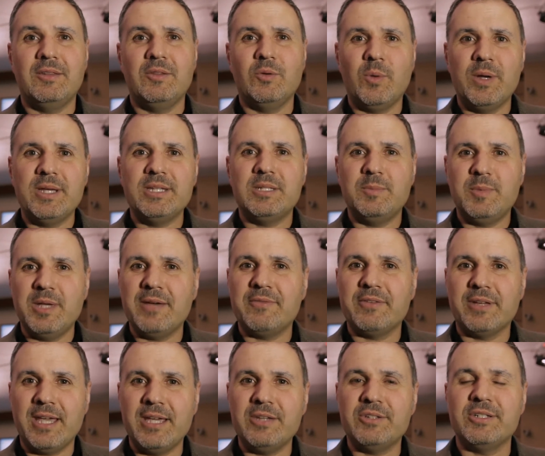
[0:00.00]
the ways to be
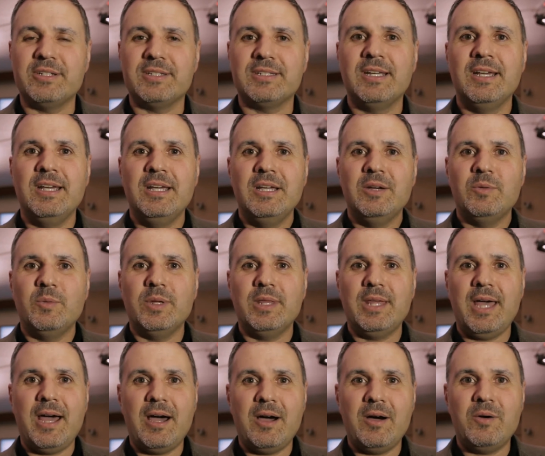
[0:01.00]
efficacious
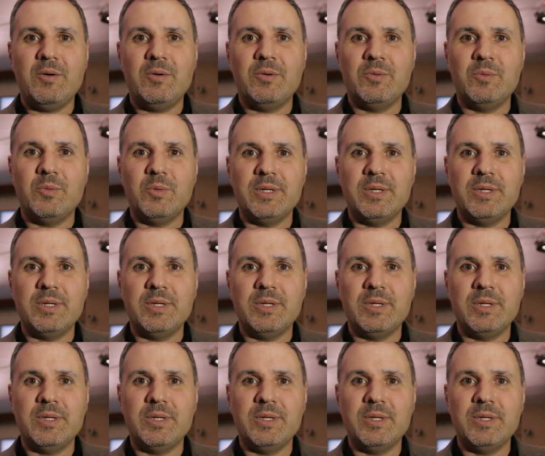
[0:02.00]
with how